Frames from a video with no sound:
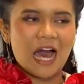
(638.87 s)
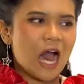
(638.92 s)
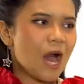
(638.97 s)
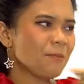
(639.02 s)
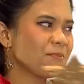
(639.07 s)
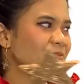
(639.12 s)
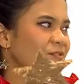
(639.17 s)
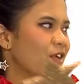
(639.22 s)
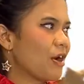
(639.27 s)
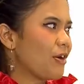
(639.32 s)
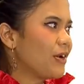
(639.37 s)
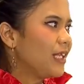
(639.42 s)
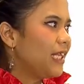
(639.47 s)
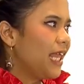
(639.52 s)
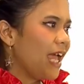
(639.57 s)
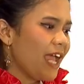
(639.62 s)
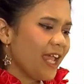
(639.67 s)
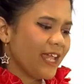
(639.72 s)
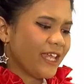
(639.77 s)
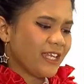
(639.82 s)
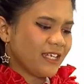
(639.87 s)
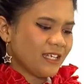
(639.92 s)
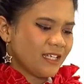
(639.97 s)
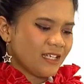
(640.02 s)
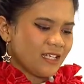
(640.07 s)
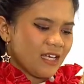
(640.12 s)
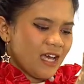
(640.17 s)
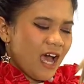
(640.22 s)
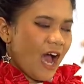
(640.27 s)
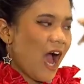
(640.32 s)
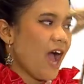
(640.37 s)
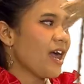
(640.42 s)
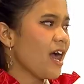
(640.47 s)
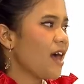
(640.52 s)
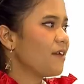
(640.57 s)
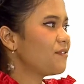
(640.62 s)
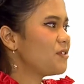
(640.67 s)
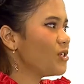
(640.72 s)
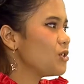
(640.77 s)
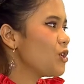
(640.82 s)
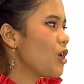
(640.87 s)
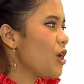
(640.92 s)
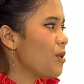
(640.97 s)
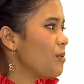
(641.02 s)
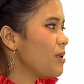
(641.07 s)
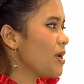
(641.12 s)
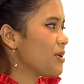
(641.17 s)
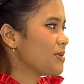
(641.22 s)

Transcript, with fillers: I'm very late. I have to go now,